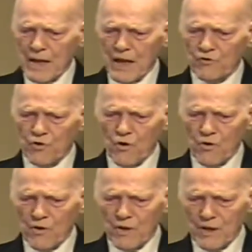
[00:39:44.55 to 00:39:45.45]
And
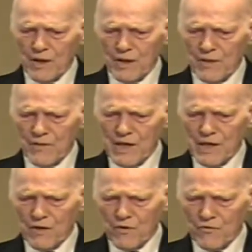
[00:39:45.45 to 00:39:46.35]
so
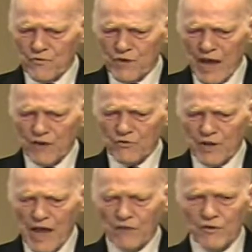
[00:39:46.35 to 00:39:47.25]
the text,
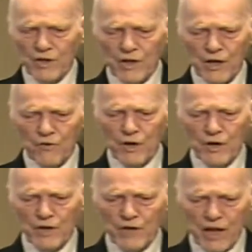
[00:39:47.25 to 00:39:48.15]
the Gnostic and
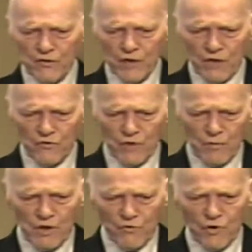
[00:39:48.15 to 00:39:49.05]
critical text, and
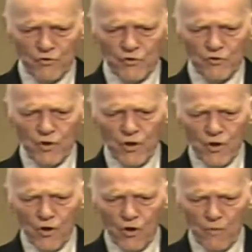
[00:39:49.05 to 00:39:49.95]
some of these versions
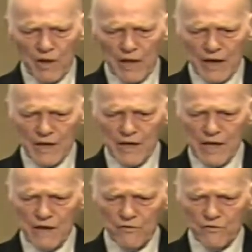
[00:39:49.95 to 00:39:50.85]
omit and
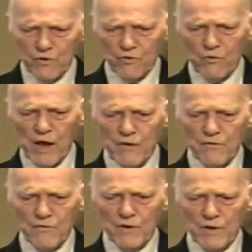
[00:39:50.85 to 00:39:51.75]
cleave to his
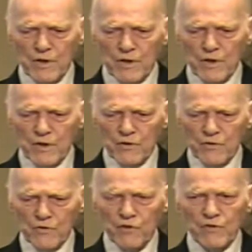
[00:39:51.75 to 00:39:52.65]
wife.
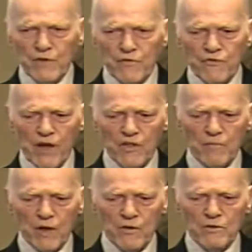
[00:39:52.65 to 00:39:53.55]
Just leave your father
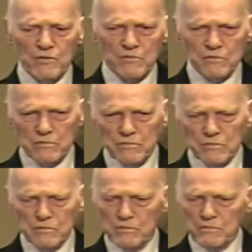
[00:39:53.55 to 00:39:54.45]
and mother.
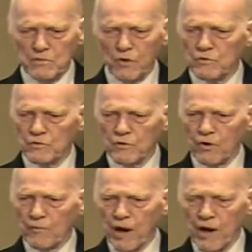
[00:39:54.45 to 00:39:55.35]
Don't
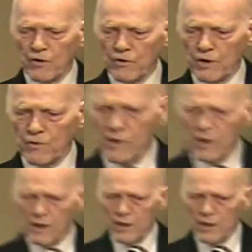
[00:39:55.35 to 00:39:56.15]
don't marry. Don't get away.